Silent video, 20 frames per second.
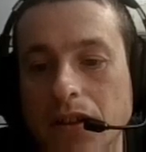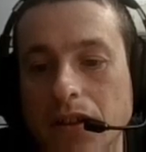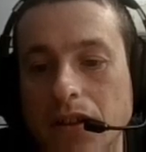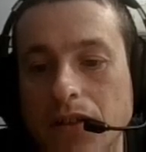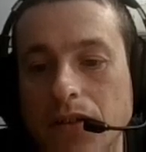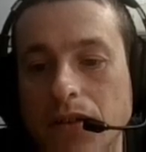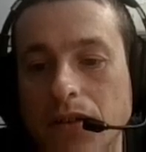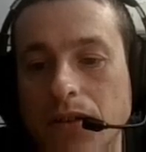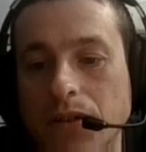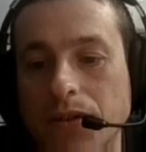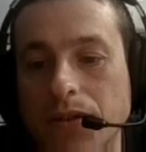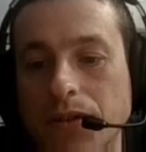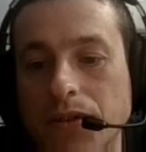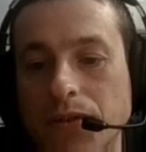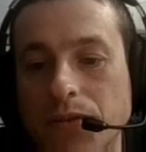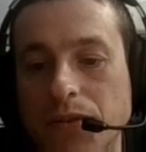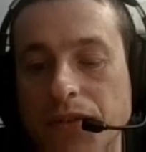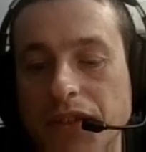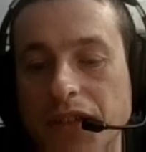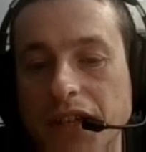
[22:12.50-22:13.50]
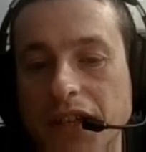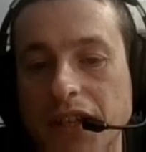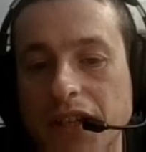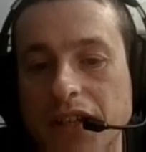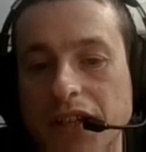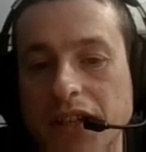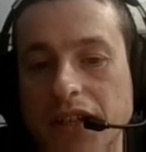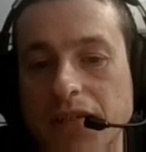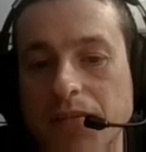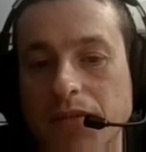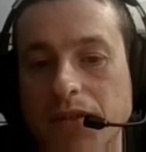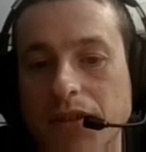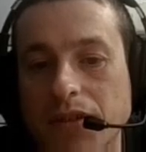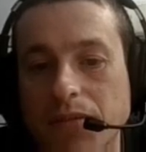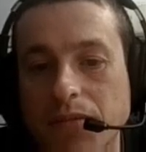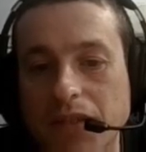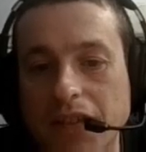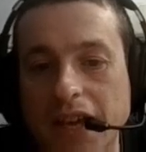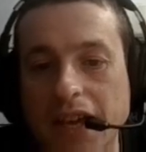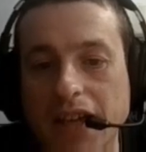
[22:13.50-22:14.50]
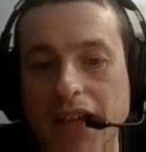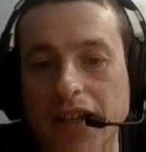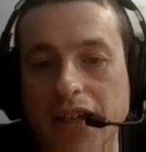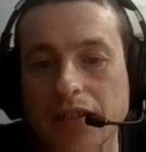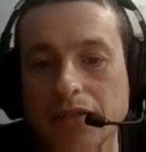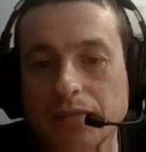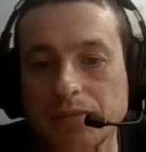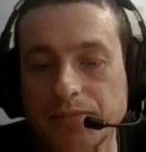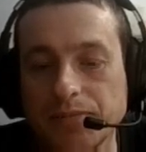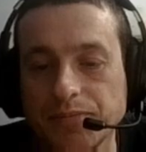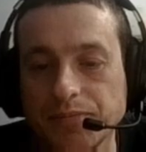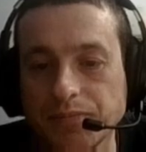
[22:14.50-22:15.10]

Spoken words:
Oh, I'll hold there one thing at a time. Oh, I'm lagging out.